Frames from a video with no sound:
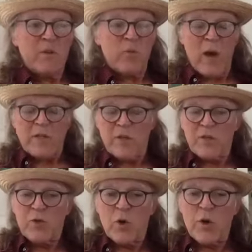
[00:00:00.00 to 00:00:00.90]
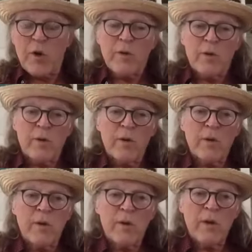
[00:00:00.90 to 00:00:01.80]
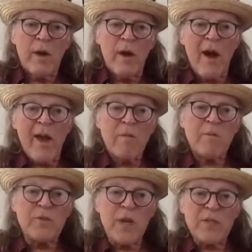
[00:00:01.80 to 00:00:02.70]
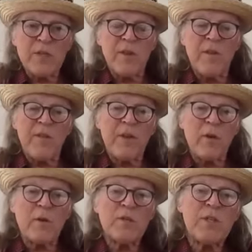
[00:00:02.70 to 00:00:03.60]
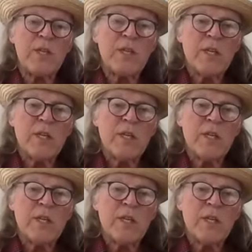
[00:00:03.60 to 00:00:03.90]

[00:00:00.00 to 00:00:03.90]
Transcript: rest assured, I am just as enthused